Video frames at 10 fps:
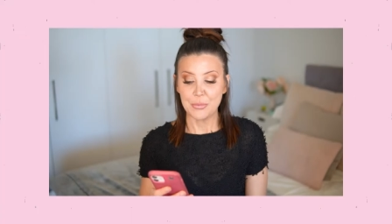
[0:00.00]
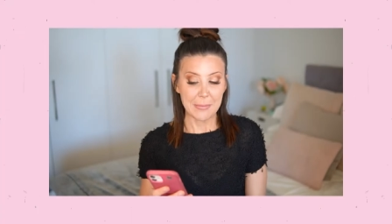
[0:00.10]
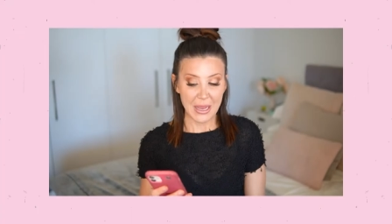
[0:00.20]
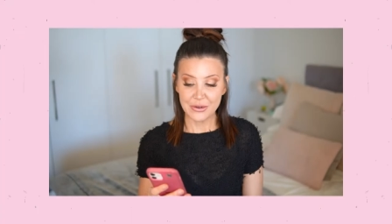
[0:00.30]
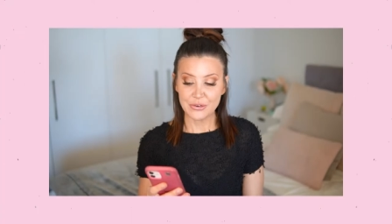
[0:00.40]
my
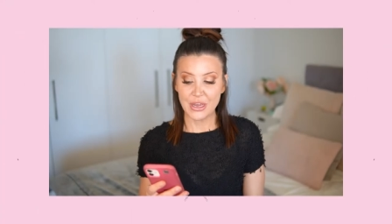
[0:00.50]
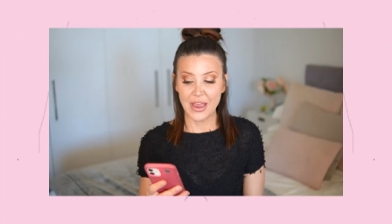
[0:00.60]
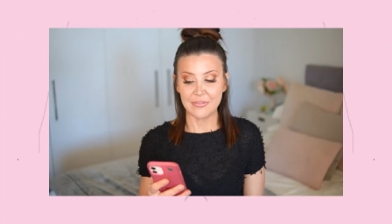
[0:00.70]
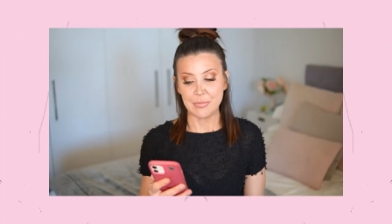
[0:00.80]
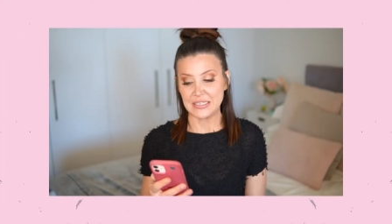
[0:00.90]
partner and
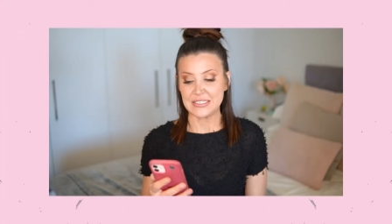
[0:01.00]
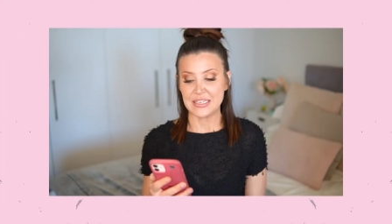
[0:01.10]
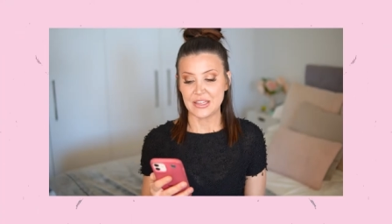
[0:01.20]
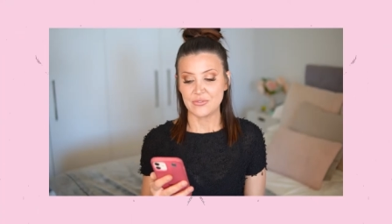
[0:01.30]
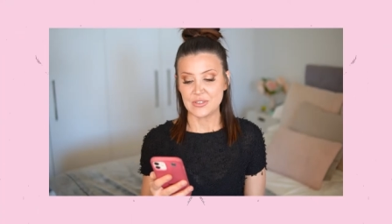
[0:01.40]
I have been
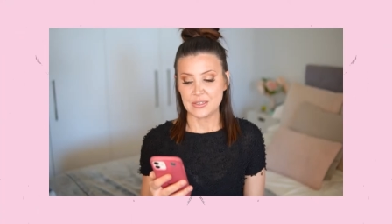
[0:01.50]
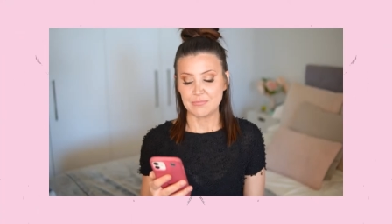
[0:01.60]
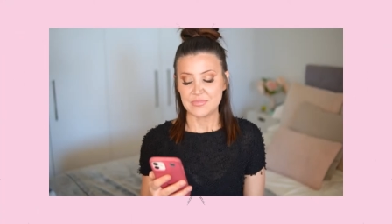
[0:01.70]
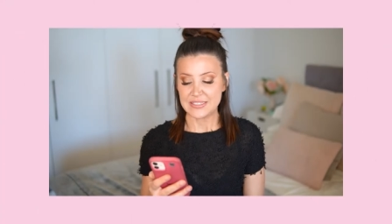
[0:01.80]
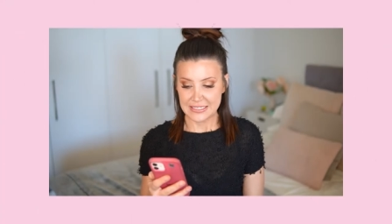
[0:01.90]
together for
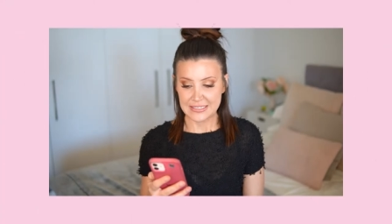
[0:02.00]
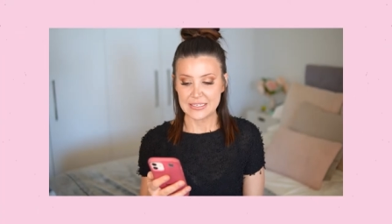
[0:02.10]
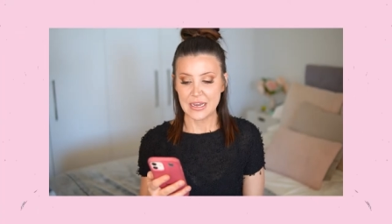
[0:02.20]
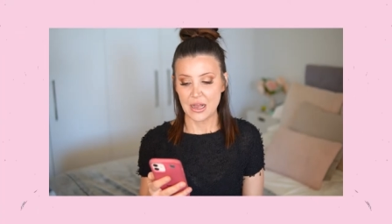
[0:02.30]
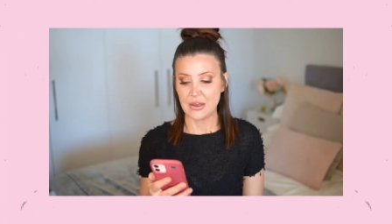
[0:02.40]

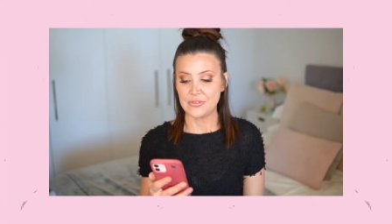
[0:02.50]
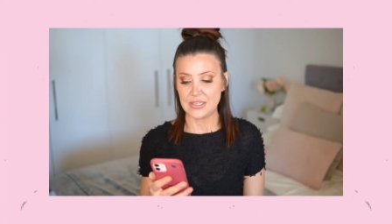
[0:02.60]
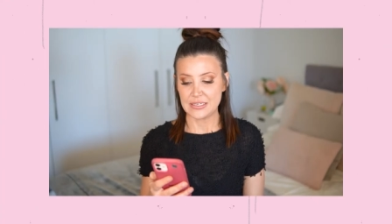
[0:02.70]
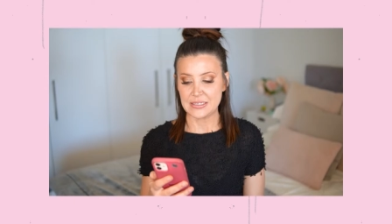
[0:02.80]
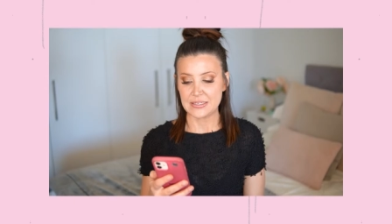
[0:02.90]
6.5
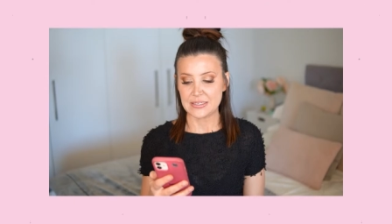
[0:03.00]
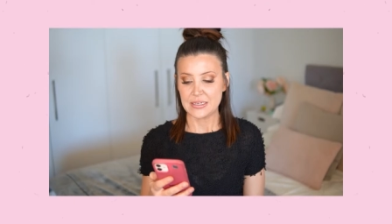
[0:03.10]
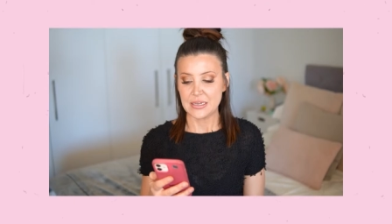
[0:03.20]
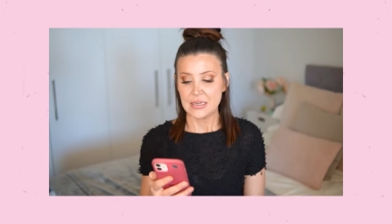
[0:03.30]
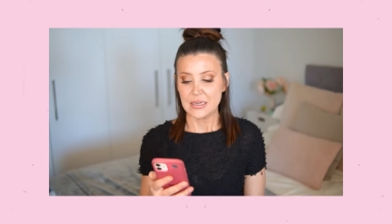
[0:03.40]
years.